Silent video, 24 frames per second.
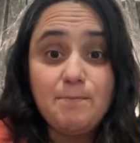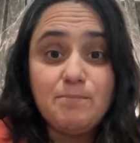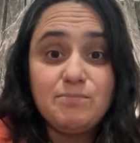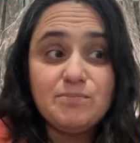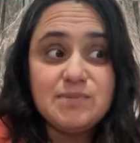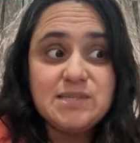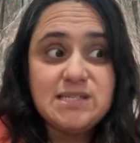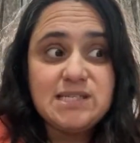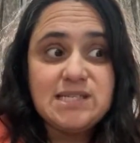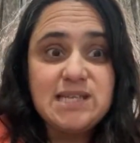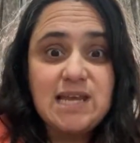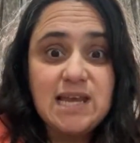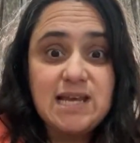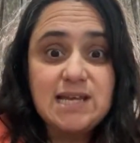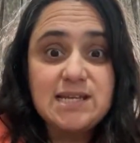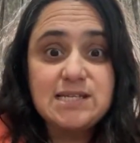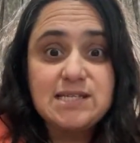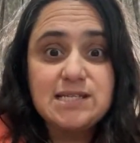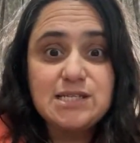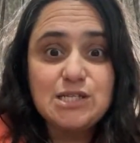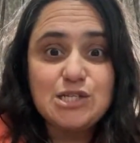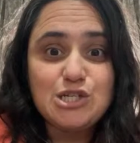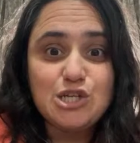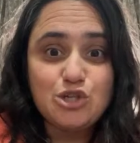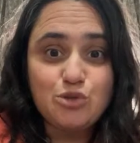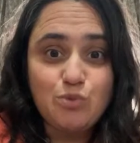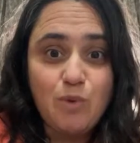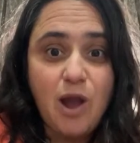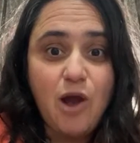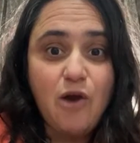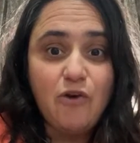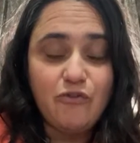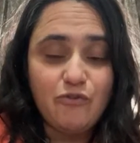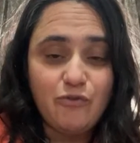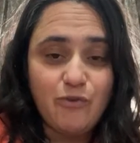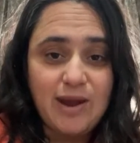6 to
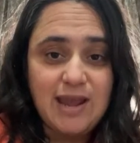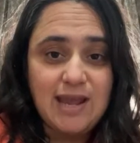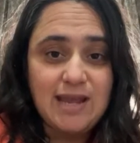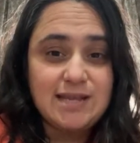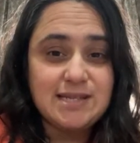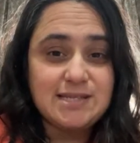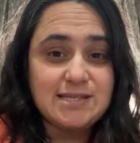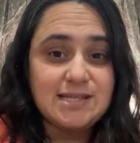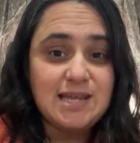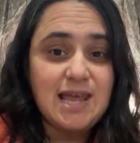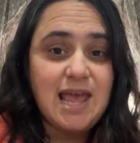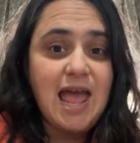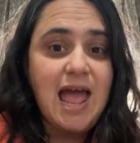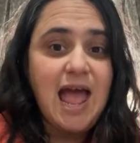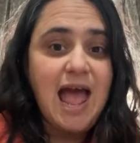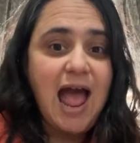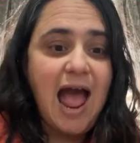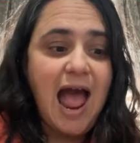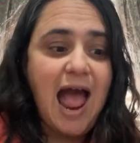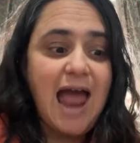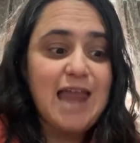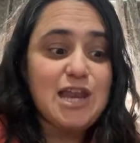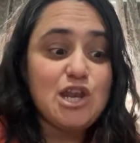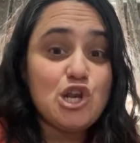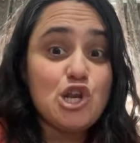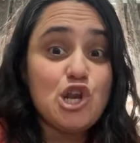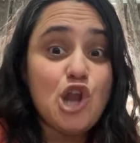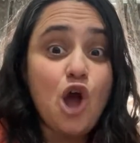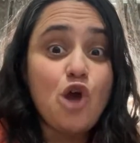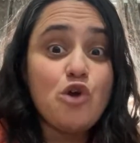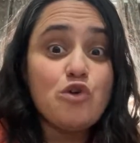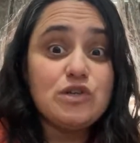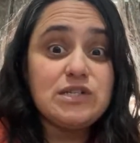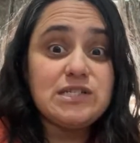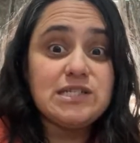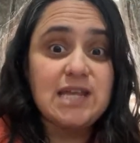12 weeks, and
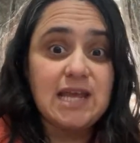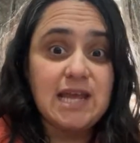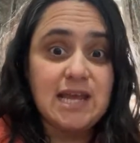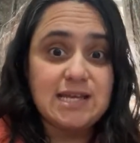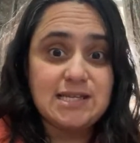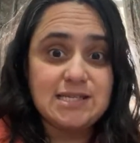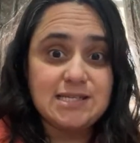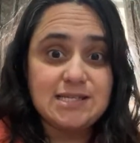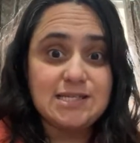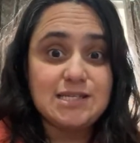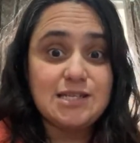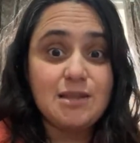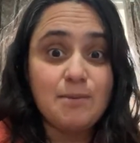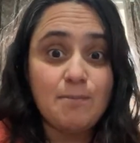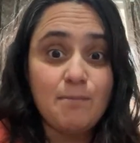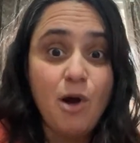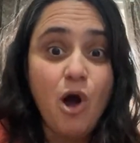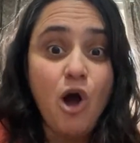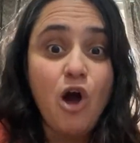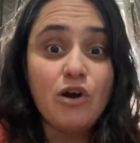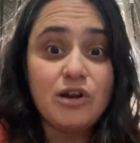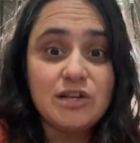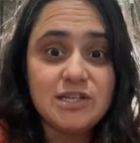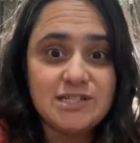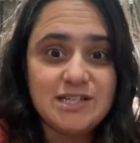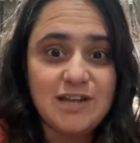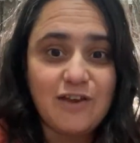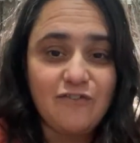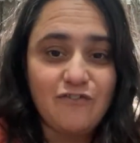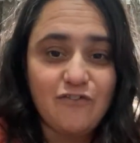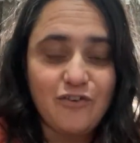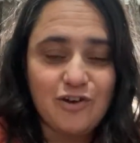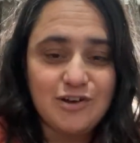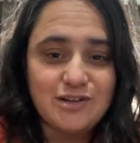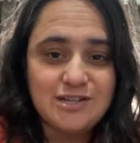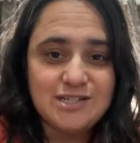notice the marked
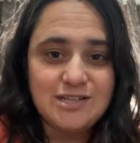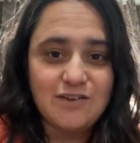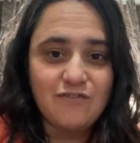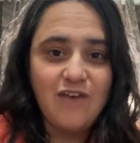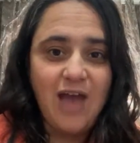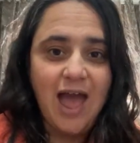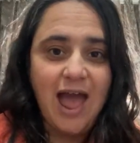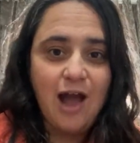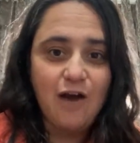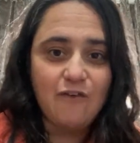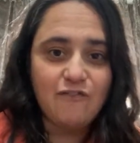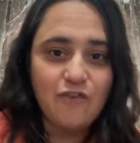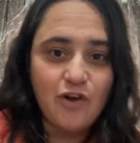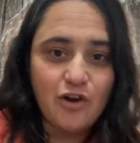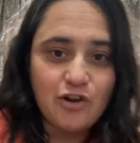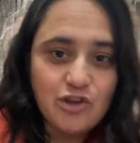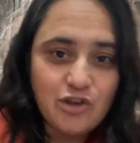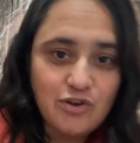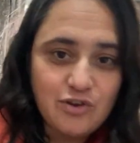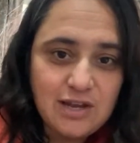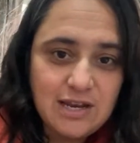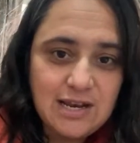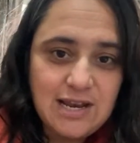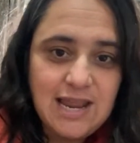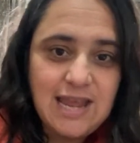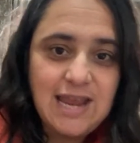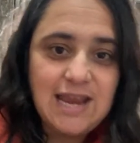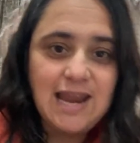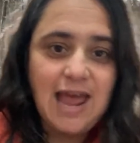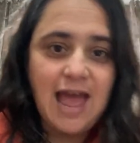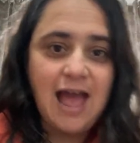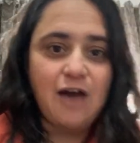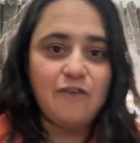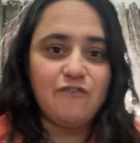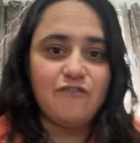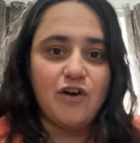difference of how far you can lean,
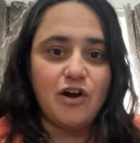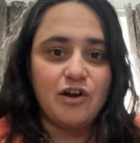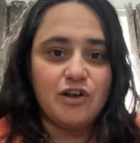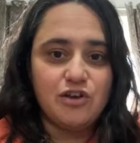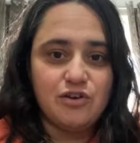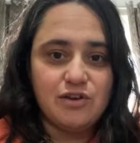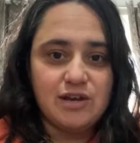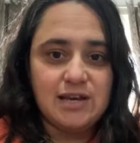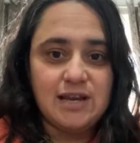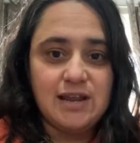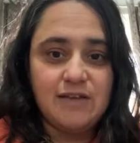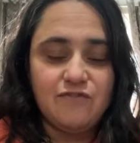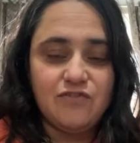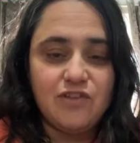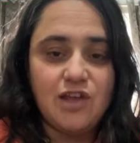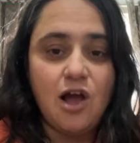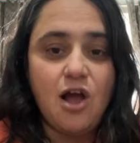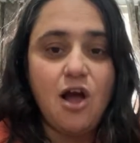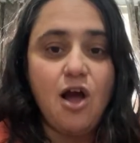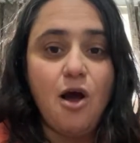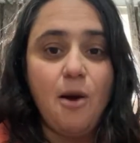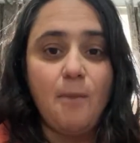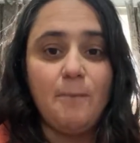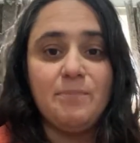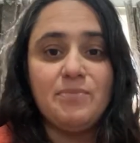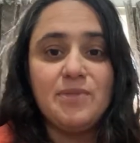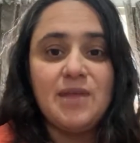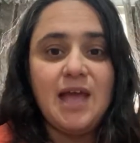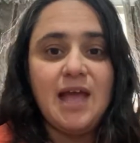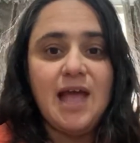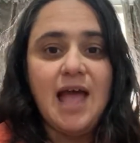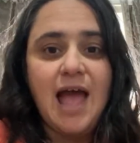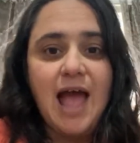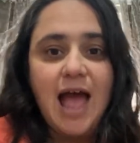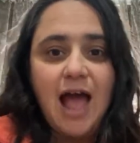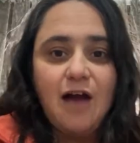how far you can lift the arm,
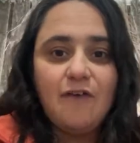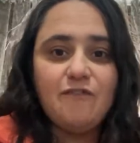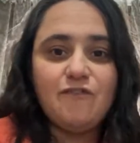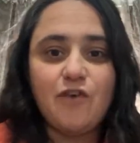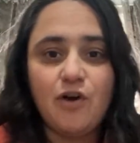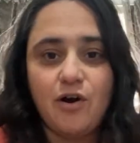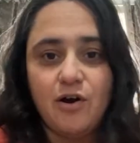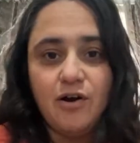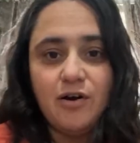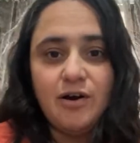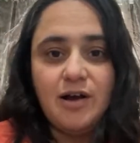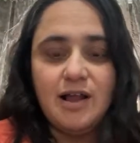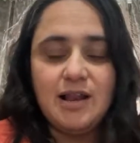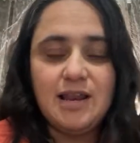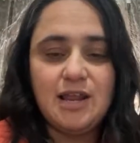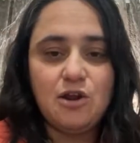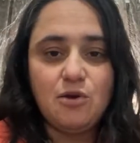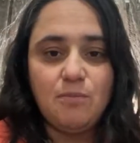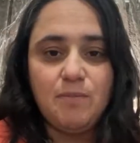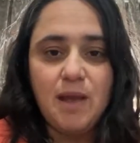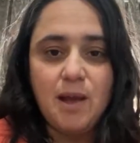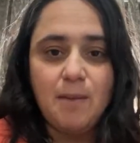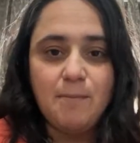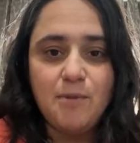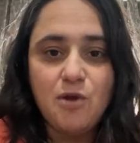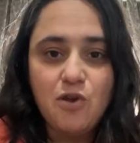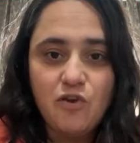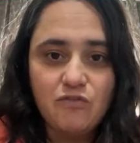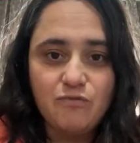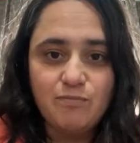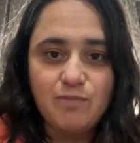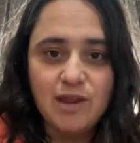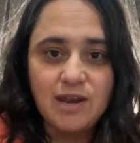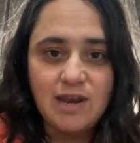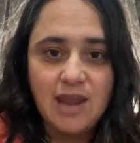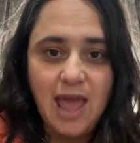how far a little bit of
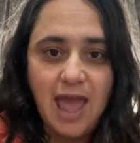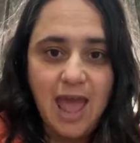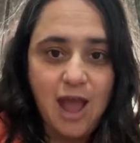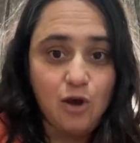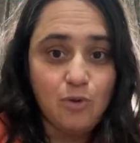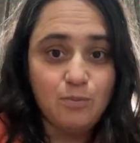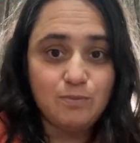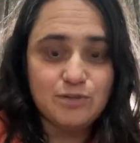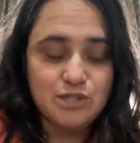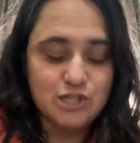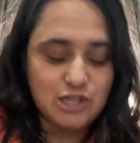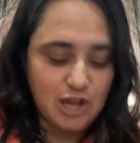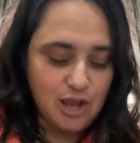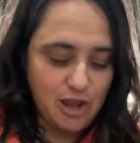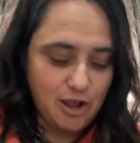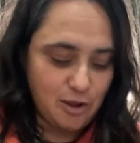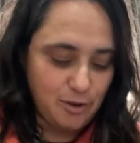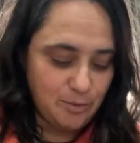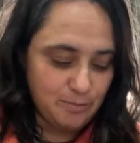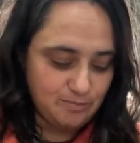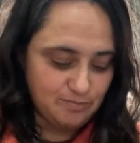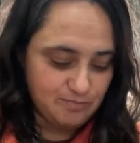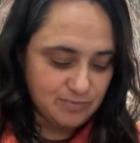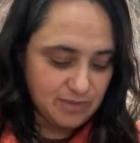movement helps you.